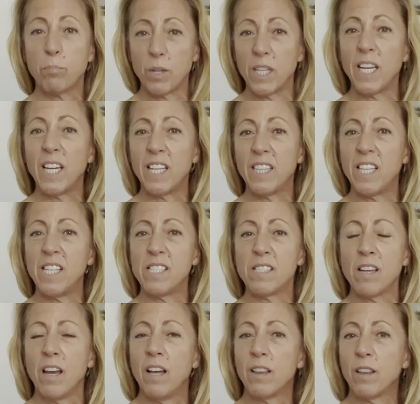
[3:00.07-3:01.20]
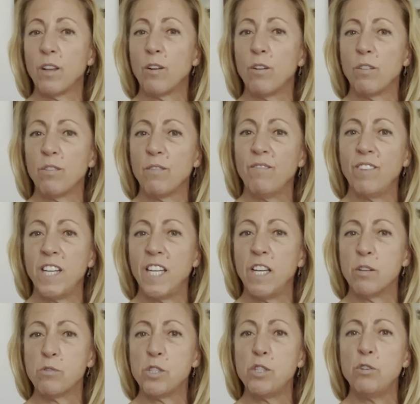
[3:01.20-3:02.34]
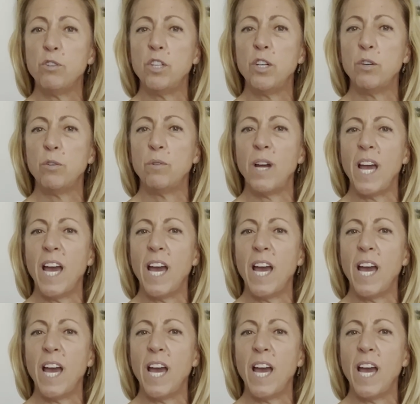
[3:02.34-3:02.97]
bringing these little videos to you.